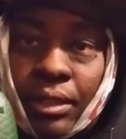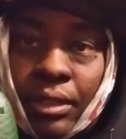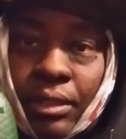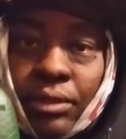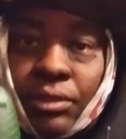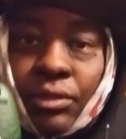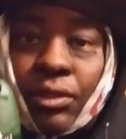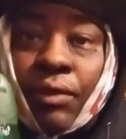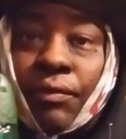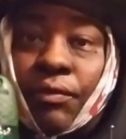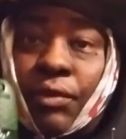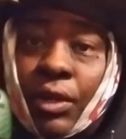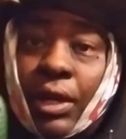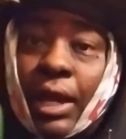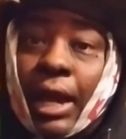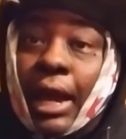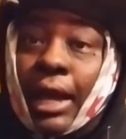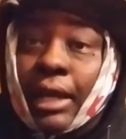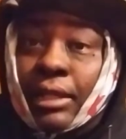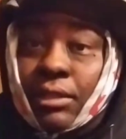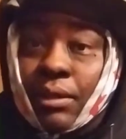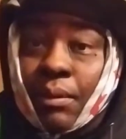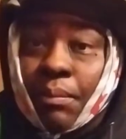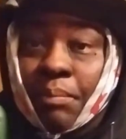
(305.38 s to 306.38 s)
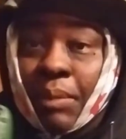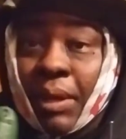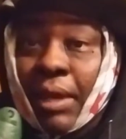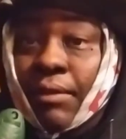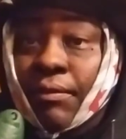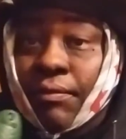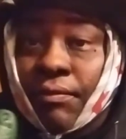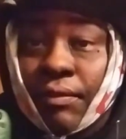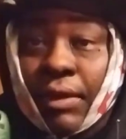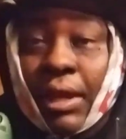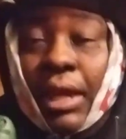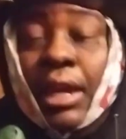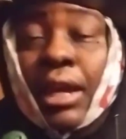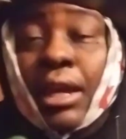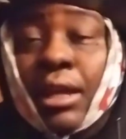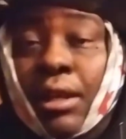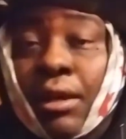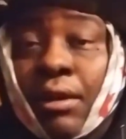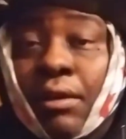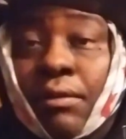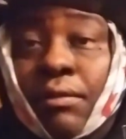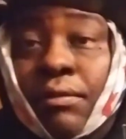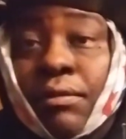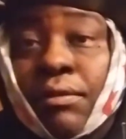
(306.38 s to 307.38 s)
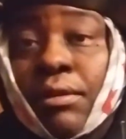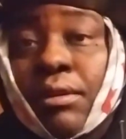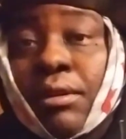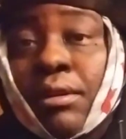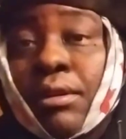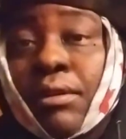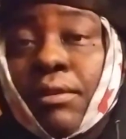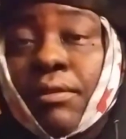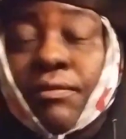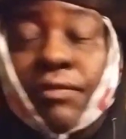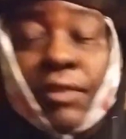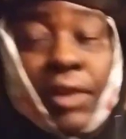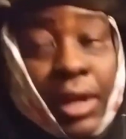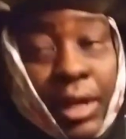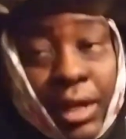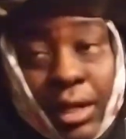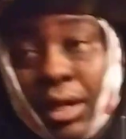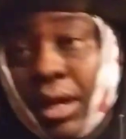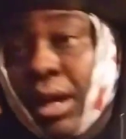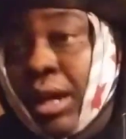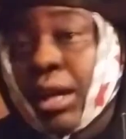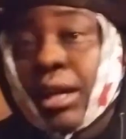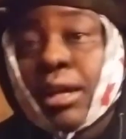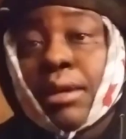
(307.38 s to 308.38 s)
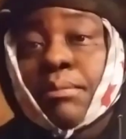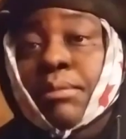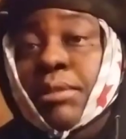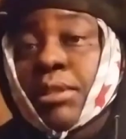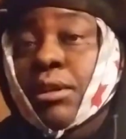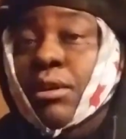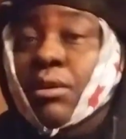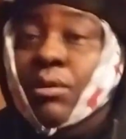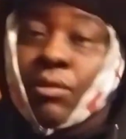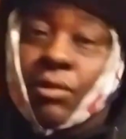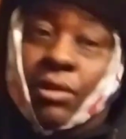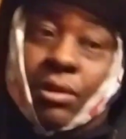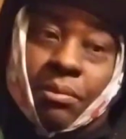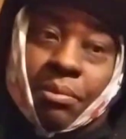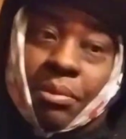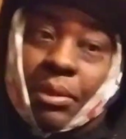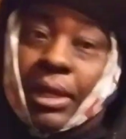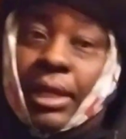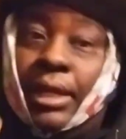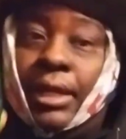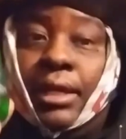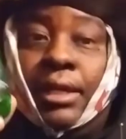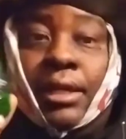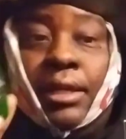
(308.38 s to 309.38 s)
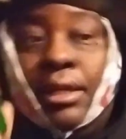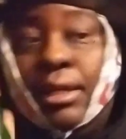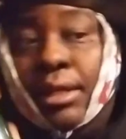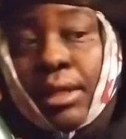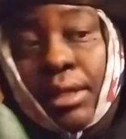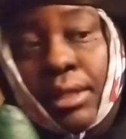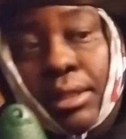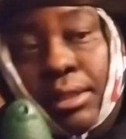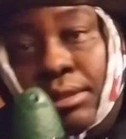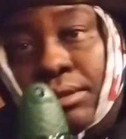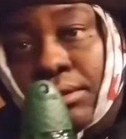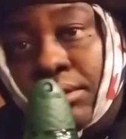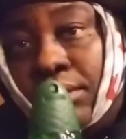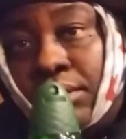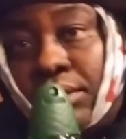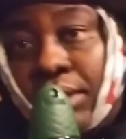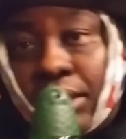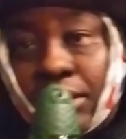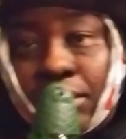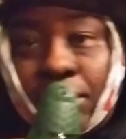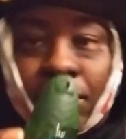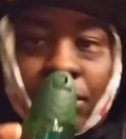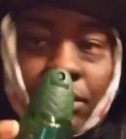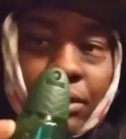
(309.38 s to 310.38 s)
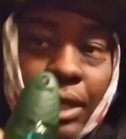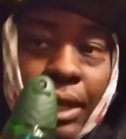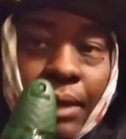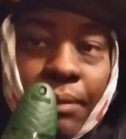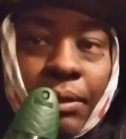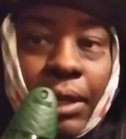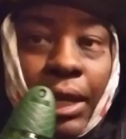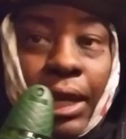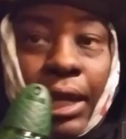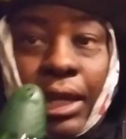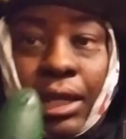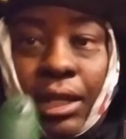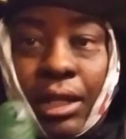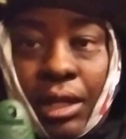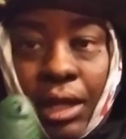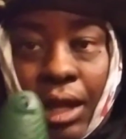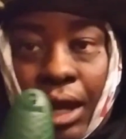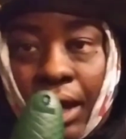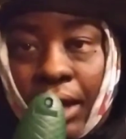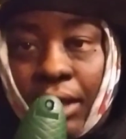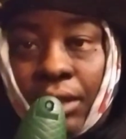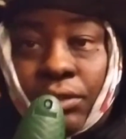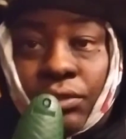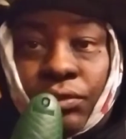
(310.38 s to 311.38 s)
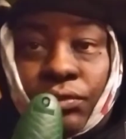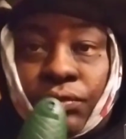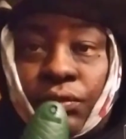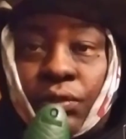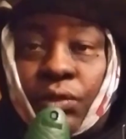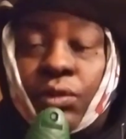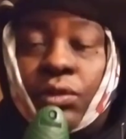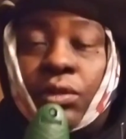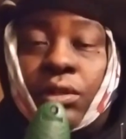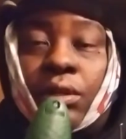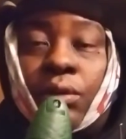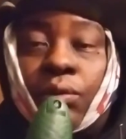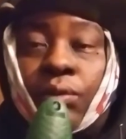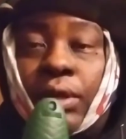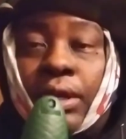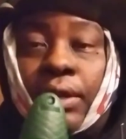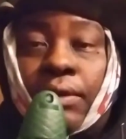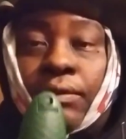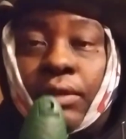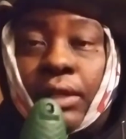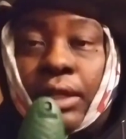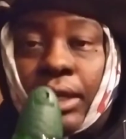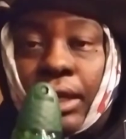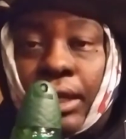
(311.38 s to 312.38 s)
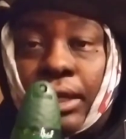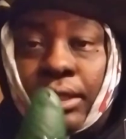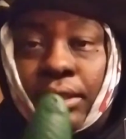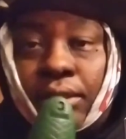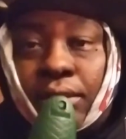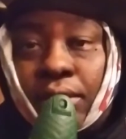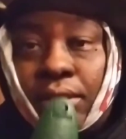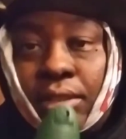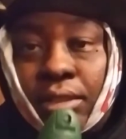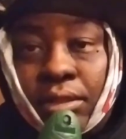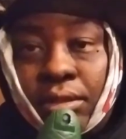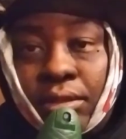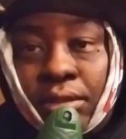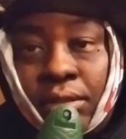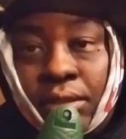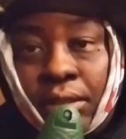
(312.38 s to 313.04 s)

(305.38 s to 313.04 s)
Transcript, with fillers: So if you guys are a big fan of Fahrenheit but don't want to pay 60 70 80 dollars for it or whatever the case is,